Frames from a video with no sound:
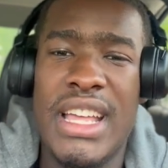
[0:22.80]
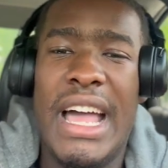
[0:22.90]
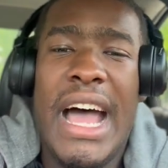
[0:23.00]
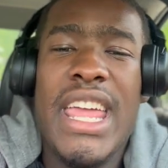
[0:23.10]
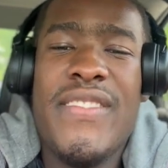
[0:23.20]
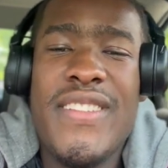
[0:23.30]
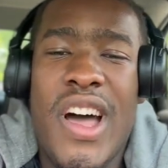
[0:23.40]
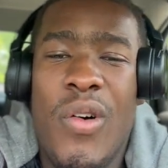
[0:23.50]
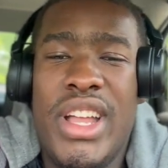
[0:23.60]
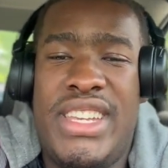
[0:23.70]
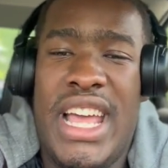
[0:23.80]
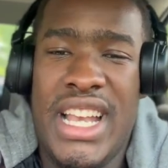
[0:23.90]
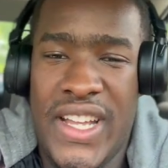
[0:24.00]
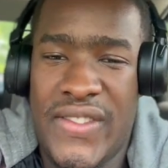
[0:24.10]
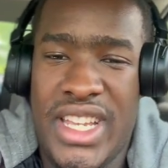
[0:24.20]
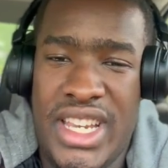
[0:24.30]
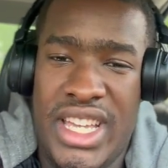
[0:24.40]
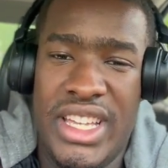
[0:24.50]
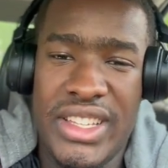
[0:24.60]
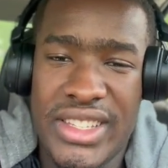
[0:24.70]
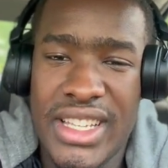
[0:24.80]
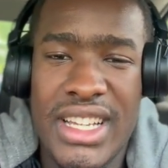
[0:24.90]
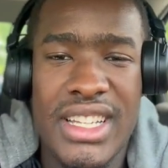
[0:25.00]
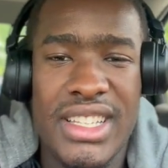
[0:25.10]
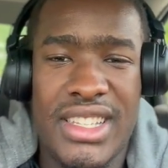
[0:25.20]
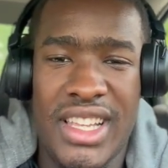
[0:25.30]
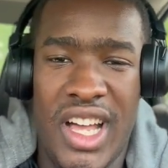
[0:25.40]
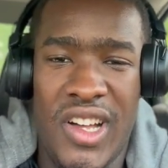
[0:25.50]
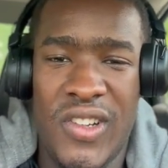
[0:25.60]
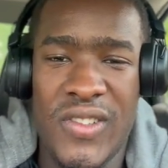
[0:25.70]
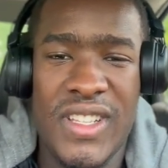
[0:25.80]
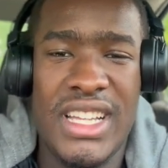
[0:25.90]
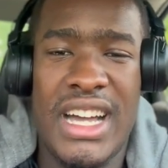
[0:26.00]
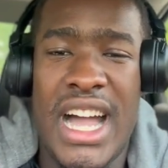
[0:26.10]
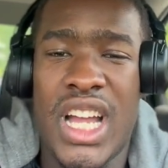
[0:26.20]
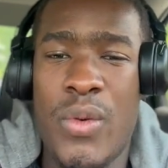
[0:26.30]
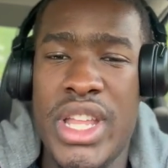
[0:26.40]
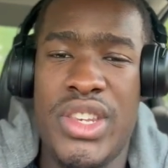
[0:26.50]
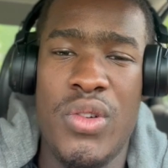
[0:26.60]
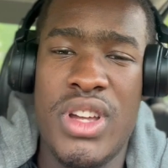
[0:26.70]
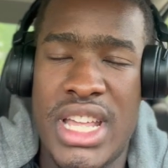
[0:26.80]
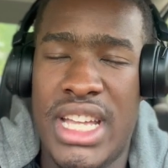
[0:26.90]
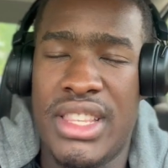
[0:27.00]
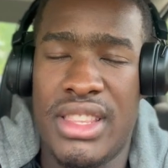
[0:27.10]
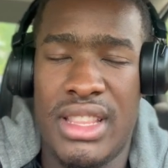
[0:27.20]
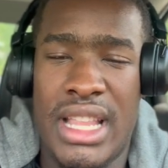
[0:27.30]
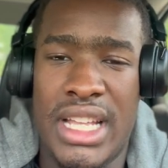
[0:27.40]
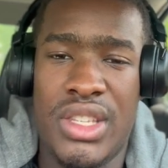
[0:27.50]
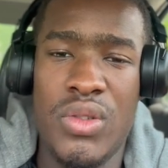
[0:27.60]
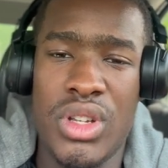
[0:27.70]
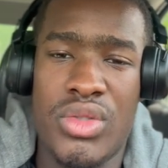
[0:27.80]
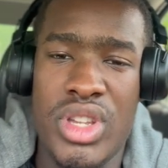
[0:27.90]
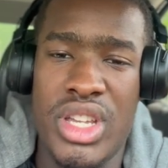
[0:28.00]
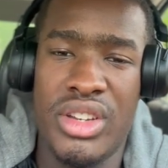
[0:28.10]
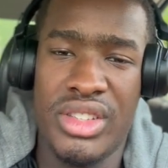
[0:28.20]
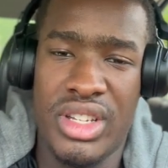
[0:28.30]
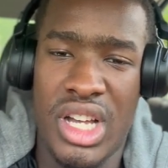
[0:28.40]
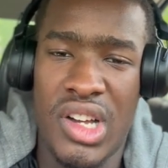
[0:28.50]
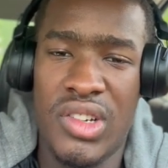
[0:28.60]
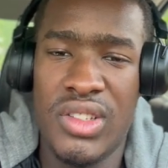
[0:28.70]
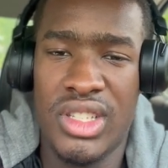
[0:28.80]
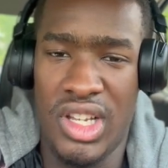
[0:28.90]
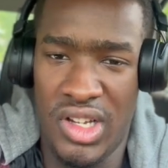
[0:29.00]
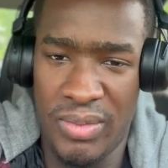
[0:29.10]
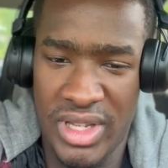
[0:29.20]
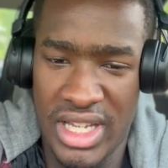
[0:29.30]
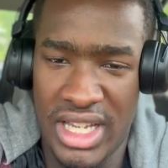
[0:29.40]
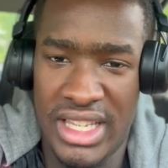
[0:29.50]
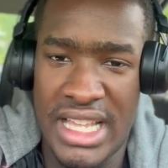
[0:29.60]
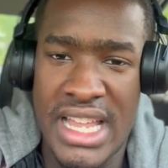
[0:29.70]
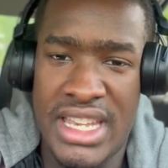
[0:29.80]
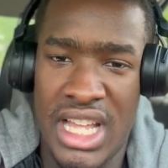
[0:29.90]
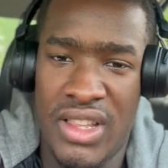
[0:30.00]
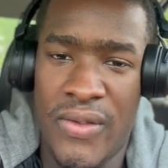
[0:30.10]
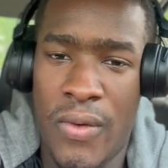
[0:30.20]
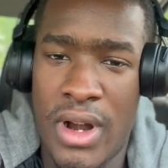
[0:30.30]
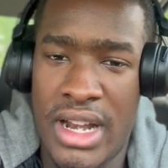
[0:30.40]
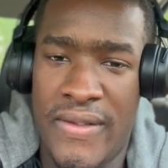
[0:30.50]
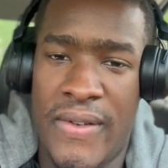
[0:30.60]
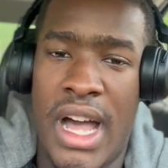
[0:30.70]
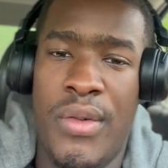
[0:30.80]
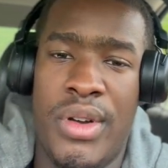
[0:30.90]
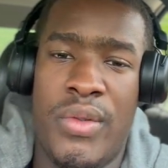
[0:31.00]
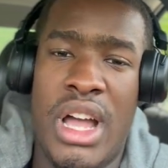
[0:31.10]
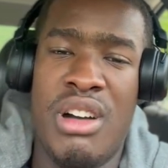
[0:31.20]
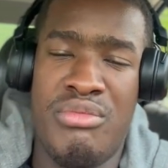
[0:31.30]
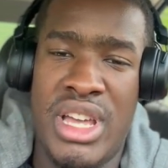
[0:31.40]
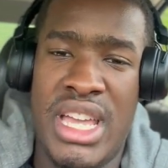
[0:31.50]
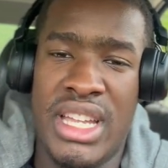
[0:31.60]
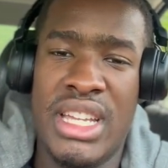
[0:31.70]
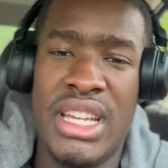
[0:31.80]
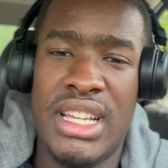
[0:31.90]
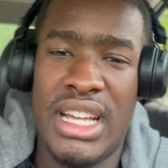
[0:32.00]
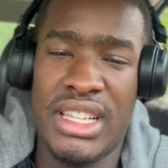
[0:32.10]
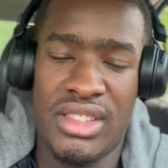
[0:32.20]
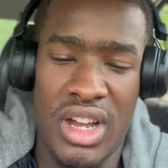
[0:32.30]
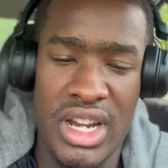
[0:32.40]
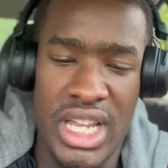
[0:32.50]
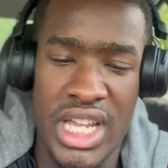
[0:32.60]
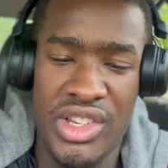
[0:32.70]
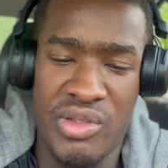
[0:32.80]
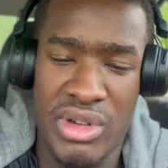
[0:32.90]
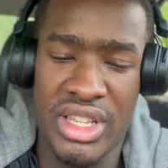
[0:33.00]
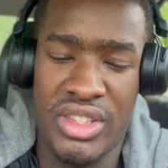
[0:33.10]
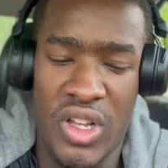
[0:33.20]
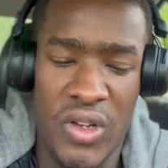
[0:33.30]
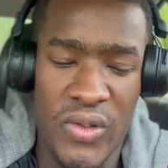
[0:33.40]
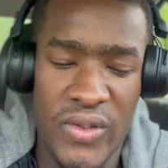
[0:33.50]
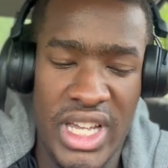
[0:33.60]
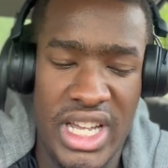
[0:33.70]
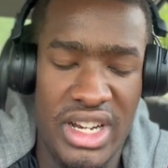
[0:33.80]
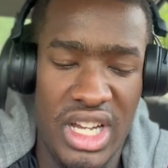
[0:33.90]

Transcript: I didn't even know what deadlifting is. So I quit doing that like 2 or 3 years ago. So because I deadlift 495 with a round back, I started injuring myself, and